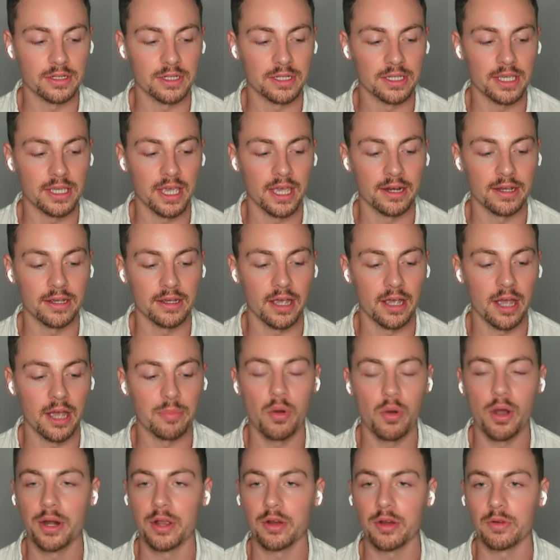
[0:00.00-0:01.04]
get a
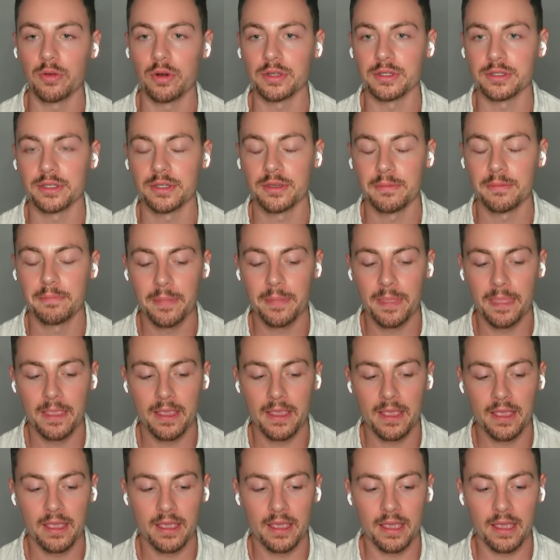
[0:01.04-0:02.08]
point across.
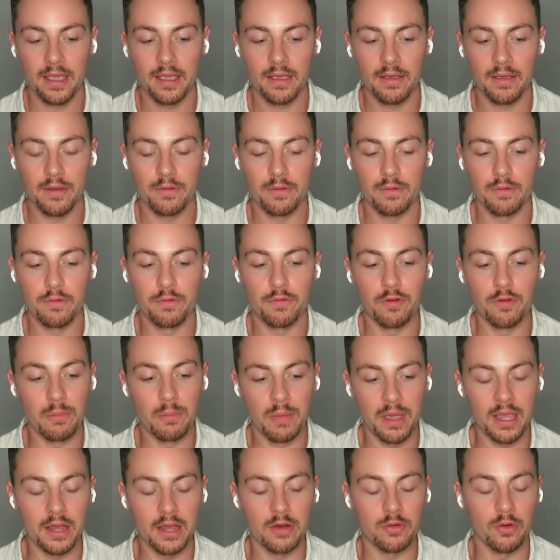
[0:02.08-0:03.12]
For
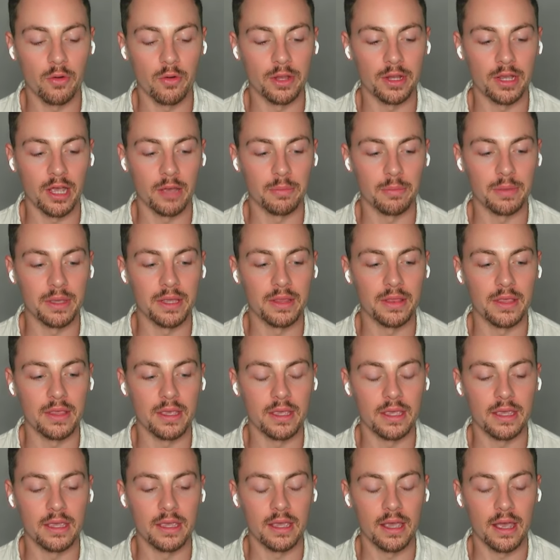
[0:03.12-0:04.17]
me, growing up in
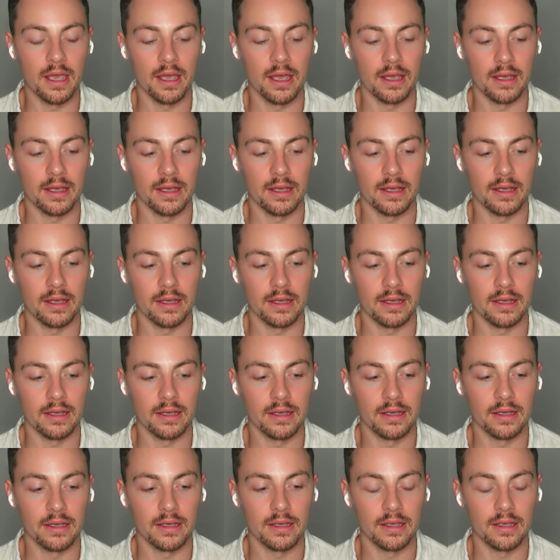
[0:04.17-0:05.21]
the, I
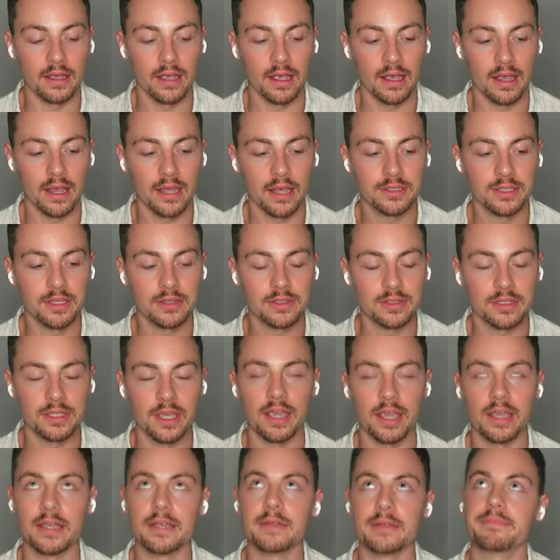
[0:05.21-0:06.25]
guess you'd
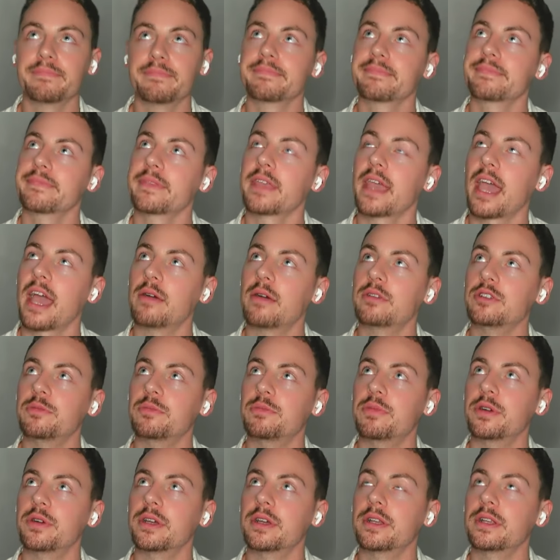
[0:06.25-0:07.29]
say, how would you
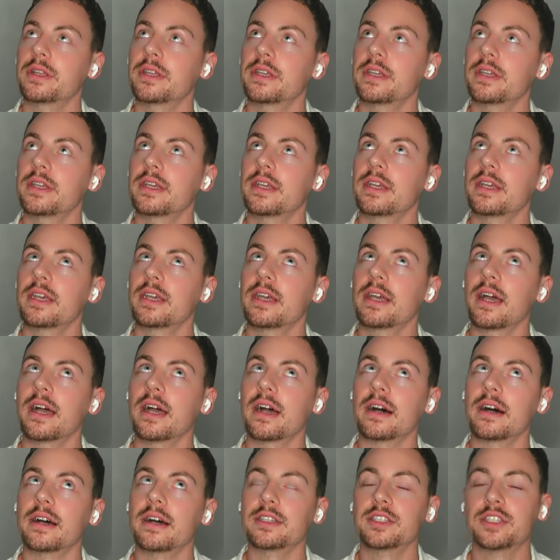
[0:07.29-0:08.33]
put it?
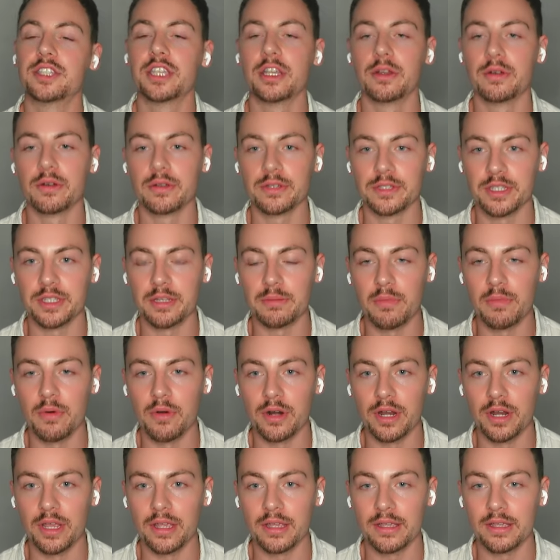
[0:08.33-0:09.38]
Cereals in the
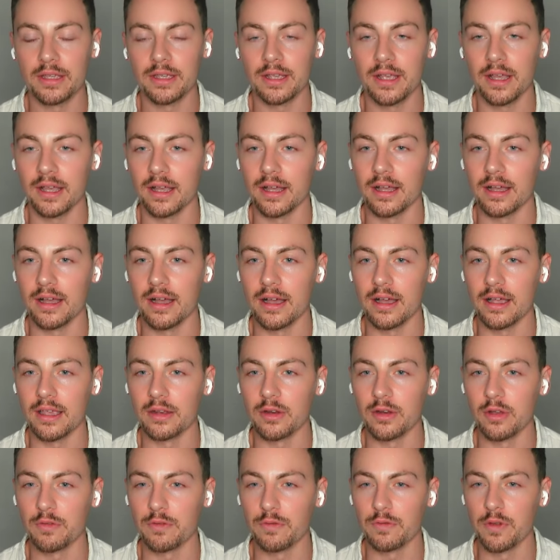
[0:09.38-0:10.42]
morning, you
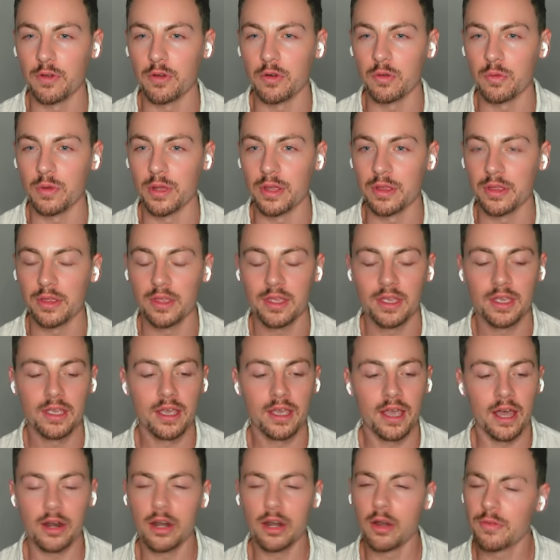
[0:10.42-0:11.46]
know, filled with,
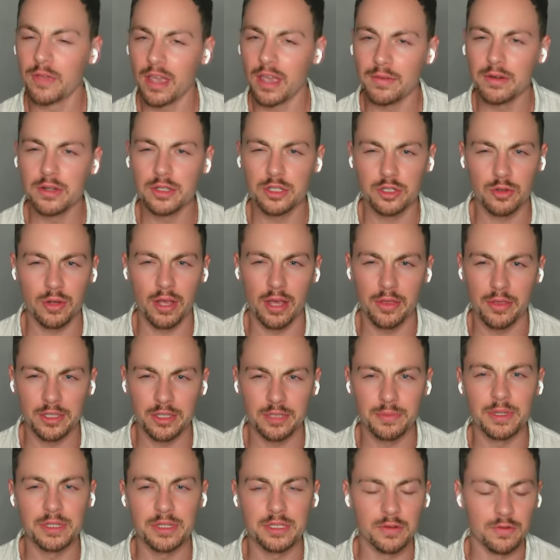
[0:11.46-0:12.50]
I don't know if you have it in Australia. I think it's a
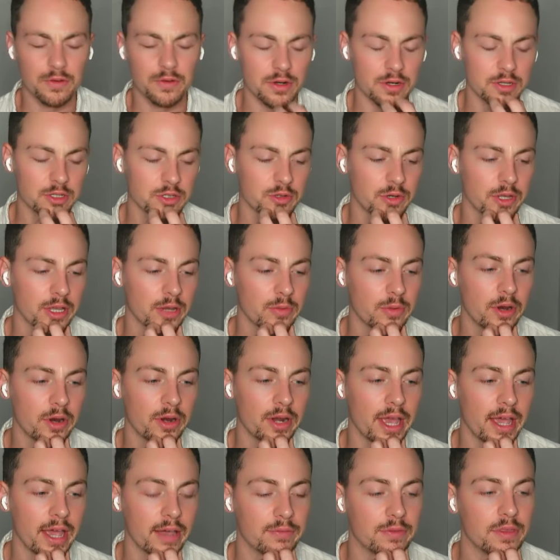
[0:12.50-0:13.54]
bit different in Australia. We don't
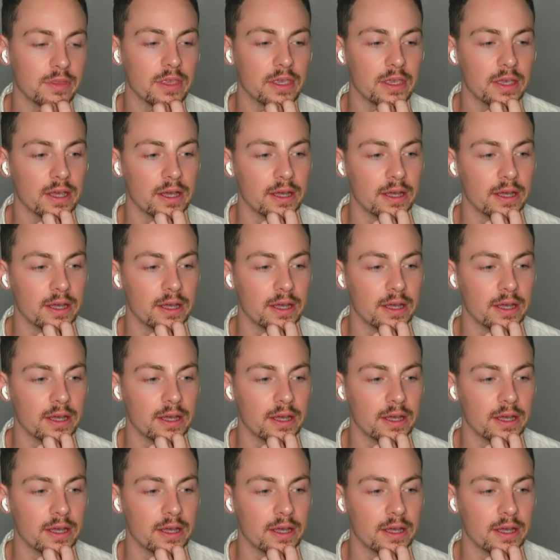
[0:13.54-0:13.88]
have the,